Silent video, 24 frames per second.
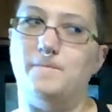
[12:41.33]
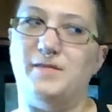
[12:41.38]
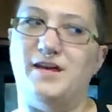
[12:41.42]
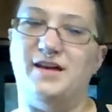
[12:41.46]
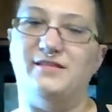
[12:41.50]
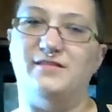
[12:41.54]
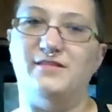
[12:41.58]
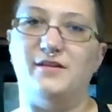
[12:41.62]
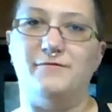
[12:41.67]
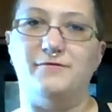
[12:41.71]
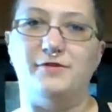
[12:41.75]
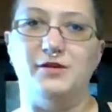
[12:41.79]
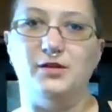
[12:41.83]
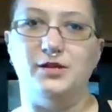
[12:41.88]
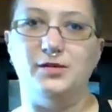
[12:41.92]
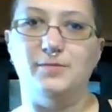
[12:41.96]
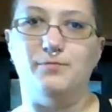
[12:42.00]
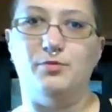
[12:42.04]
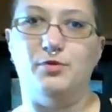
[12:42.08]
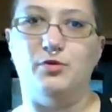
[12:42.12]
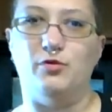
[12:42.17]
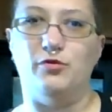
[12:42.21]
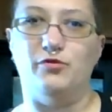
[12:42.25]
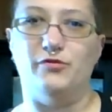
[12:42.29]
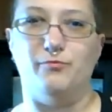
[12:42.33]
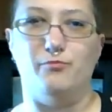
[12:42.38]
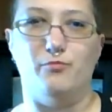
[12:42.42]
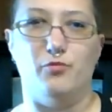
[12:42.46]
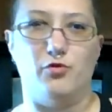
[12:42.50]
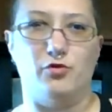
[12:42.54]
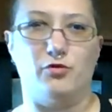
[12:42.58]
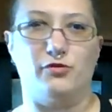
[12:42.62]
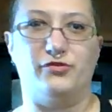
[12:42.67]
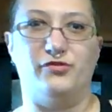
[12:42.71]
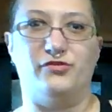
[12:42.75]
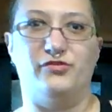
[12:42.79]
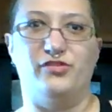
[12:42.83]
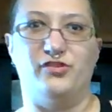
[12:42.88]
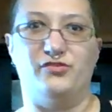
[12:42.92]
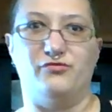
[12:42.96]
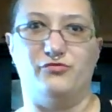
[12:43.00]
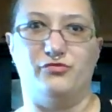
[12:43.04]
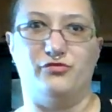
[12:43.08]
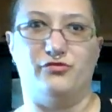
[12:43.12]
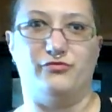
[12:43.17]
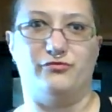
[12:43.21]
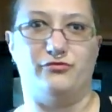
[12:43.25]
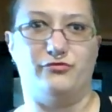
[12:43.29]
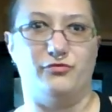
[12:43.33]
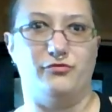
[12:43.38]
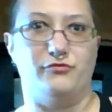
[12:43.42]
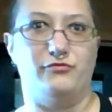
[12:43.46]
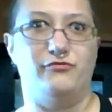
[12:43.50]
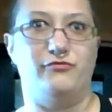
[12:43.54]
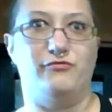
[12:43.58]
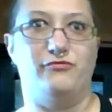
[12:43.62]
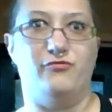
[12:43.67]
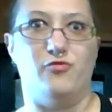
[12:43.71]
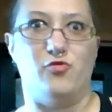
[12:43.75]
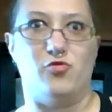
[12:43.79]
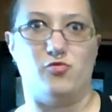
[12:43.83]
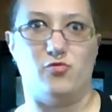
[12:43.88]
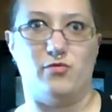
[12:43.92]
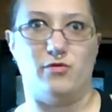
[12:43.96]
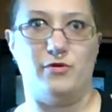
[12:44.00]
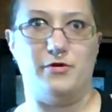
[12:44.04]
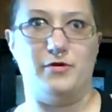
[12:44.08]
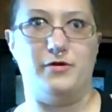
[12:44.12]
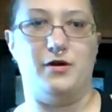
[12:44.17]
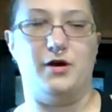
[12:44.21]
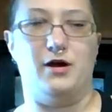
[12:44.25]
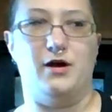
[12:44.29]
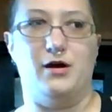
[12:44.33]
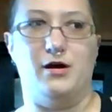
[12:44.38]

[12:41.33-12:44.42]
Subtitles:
It definitely pulls more citrus fruit forward.